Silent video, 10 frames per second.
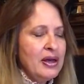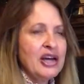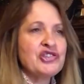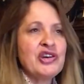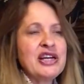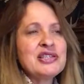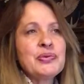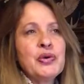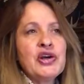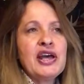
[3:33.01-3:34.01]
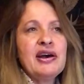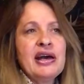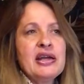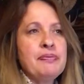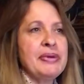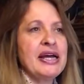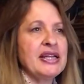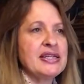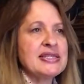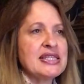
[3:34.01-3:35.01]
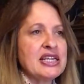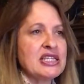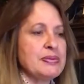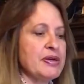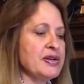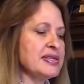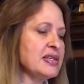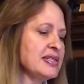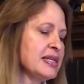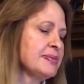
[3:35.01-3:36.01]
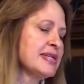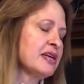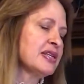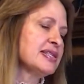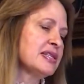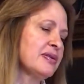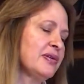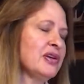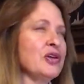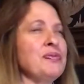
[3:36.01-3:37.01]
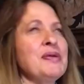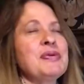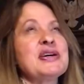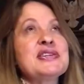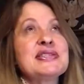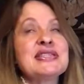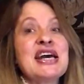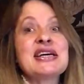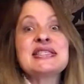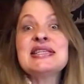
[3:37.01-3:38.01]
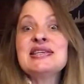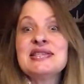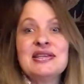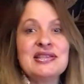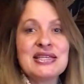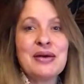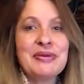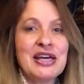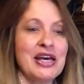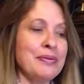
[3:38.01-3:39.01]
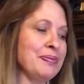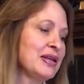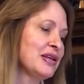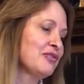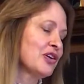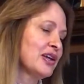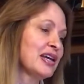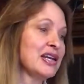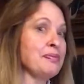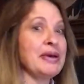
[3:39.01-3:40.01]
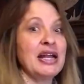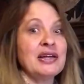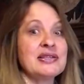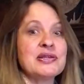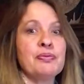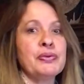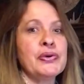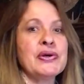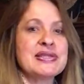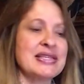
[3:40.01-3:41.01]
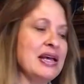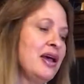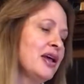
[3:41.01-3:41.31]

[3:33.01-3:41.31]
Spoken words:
are trying to work out how to balance things, because it seems like it could be because tax season is coming up and you've got to kind of balance your books.